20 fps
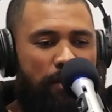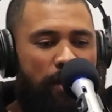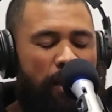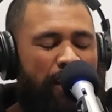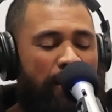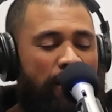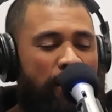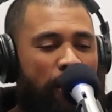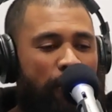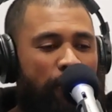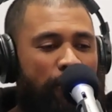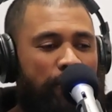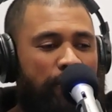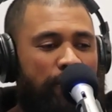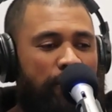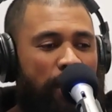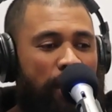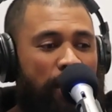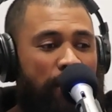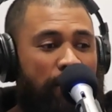
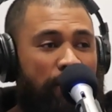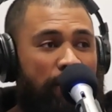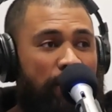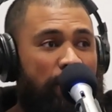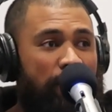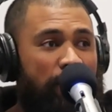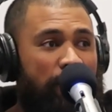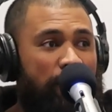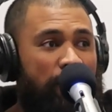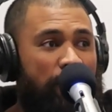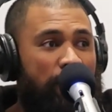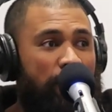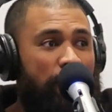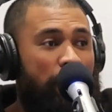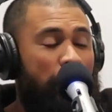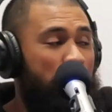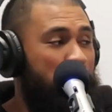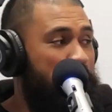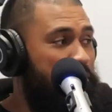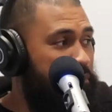encourage and
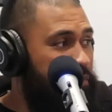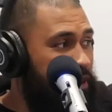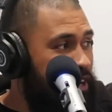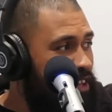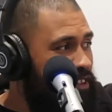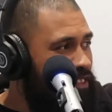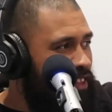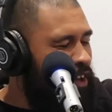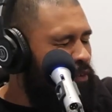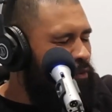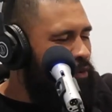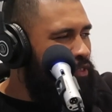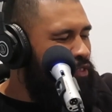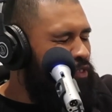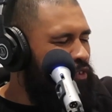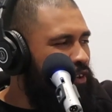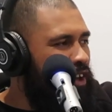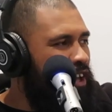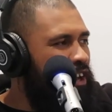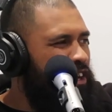be there
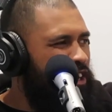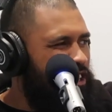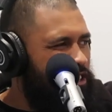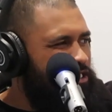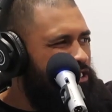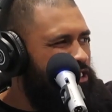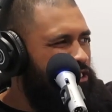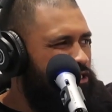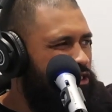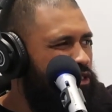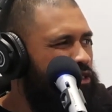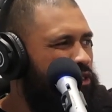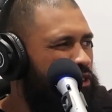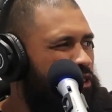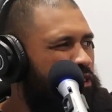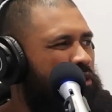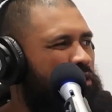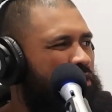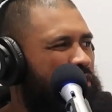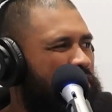with you and listen to
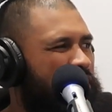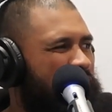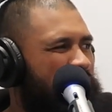you.